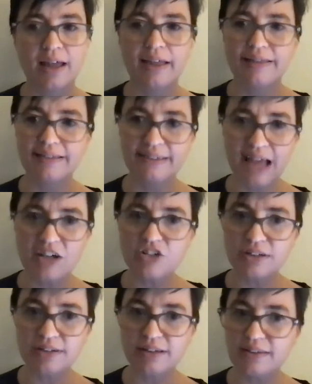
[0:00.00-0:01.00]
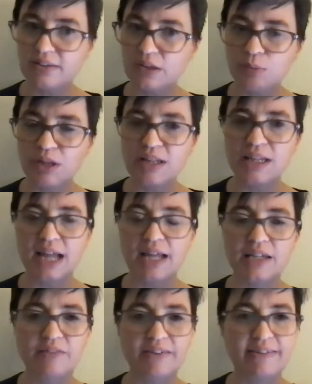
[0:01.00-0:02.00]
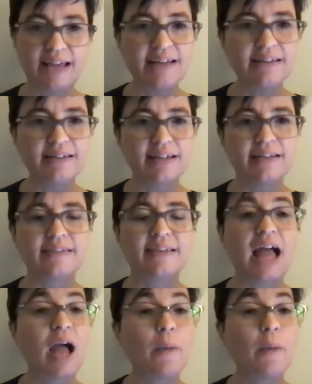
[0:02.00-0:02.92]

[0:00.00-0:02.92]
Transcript: And this actually does seem like the end of a sentence.